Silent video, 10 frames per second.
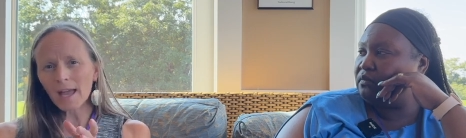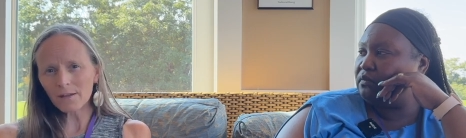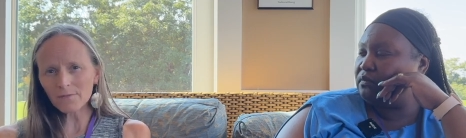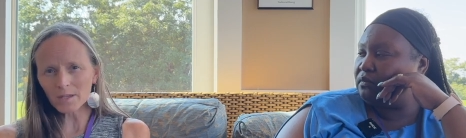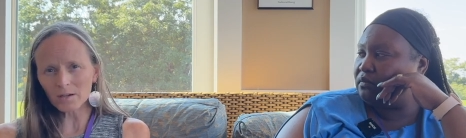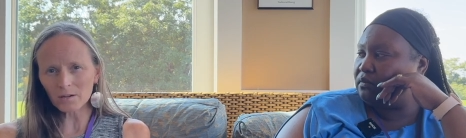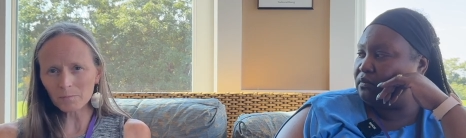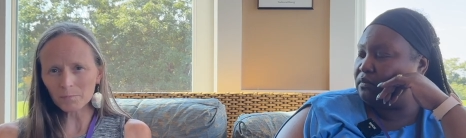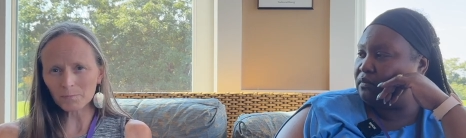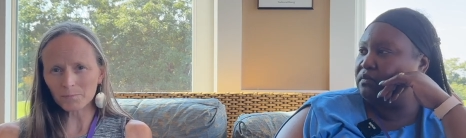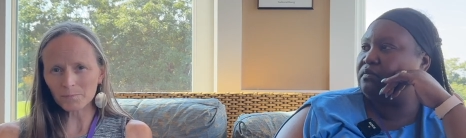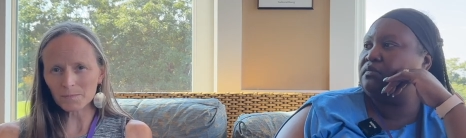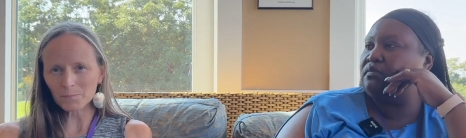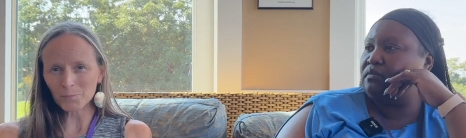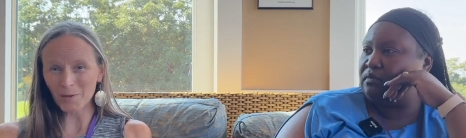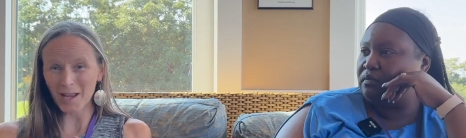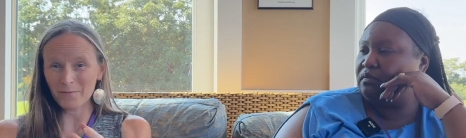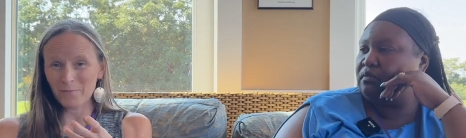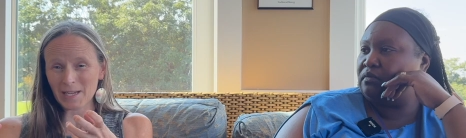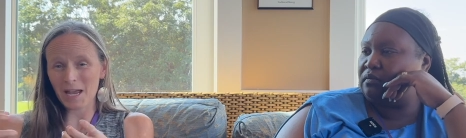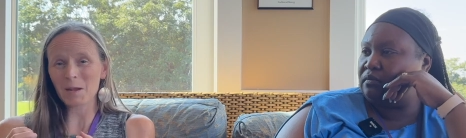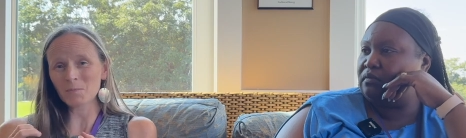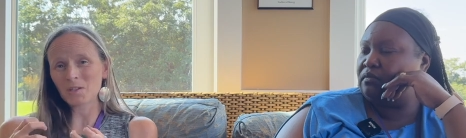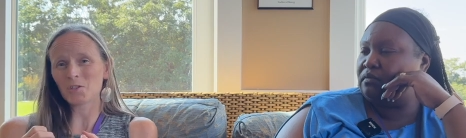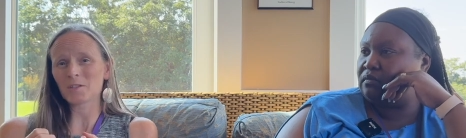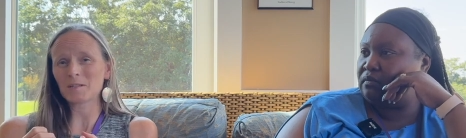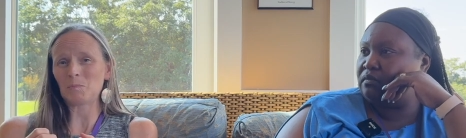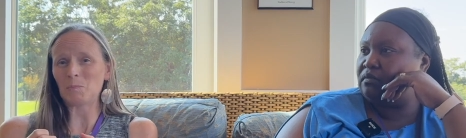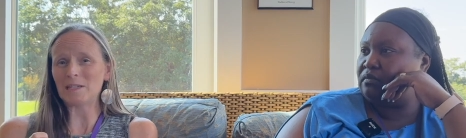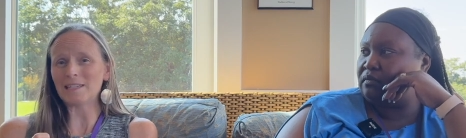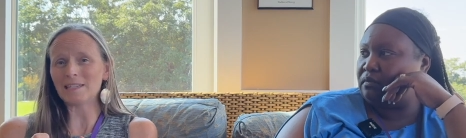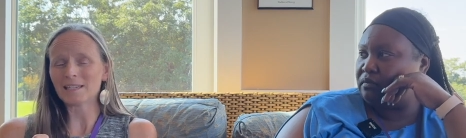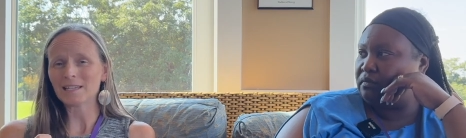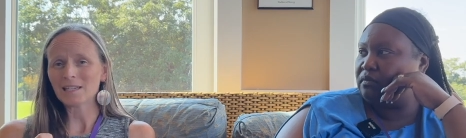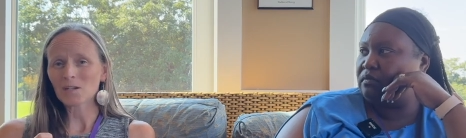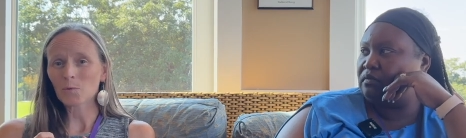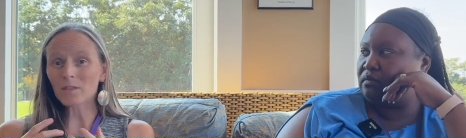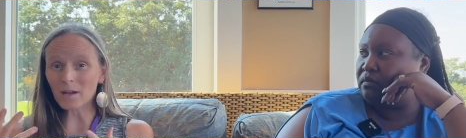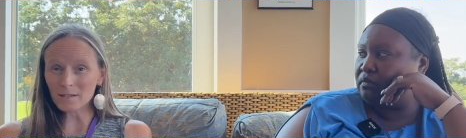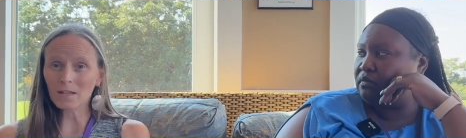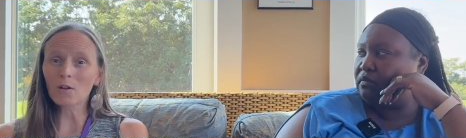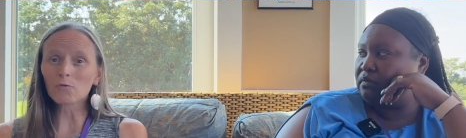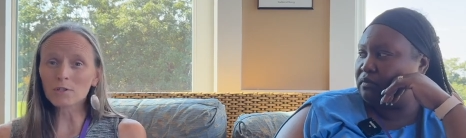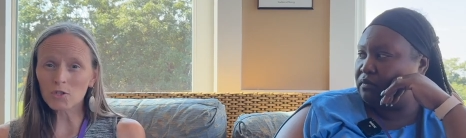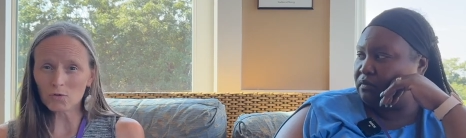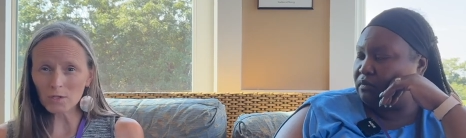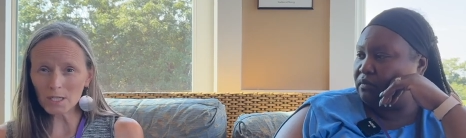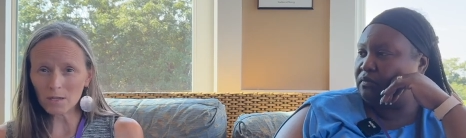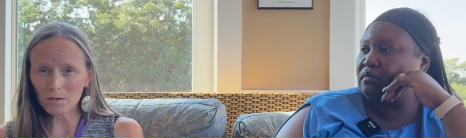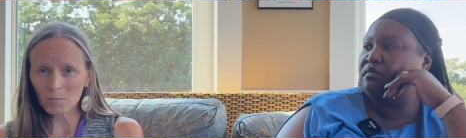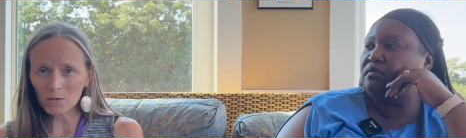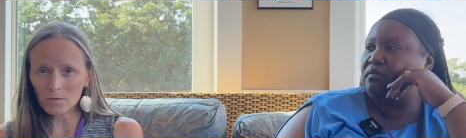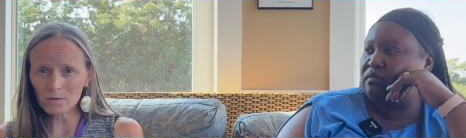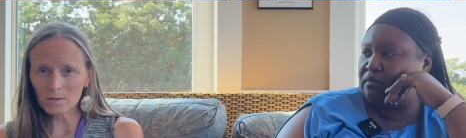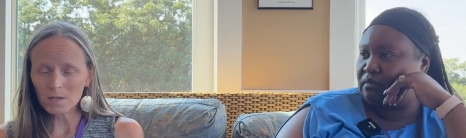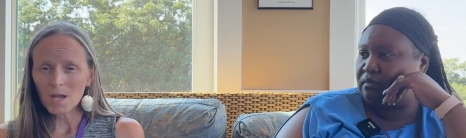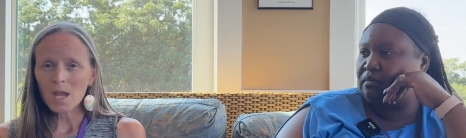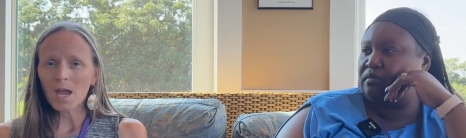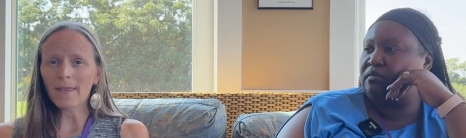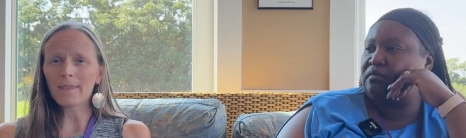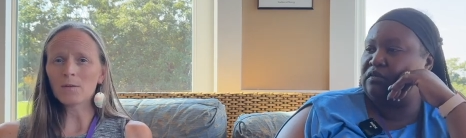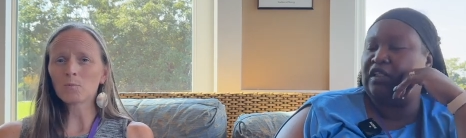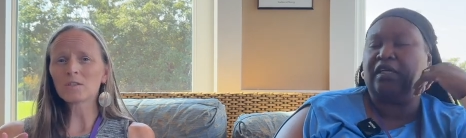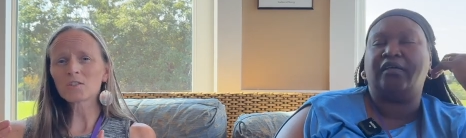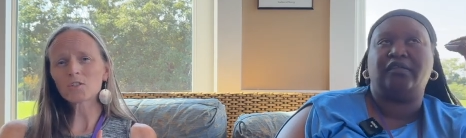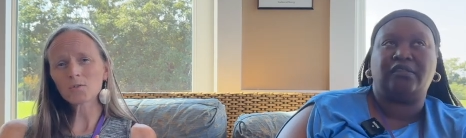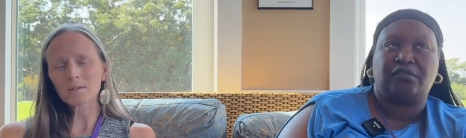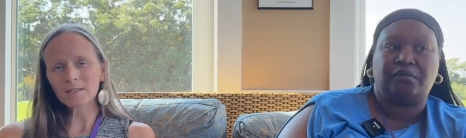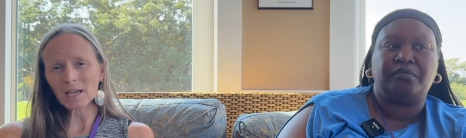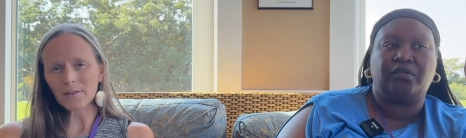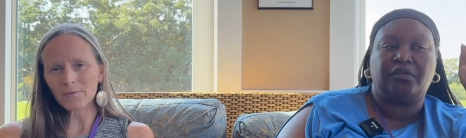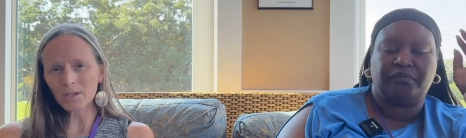Speaker 1: have their kind of time to just be with us, like a retreat almost. Mm-hmm. And then yeah, the students have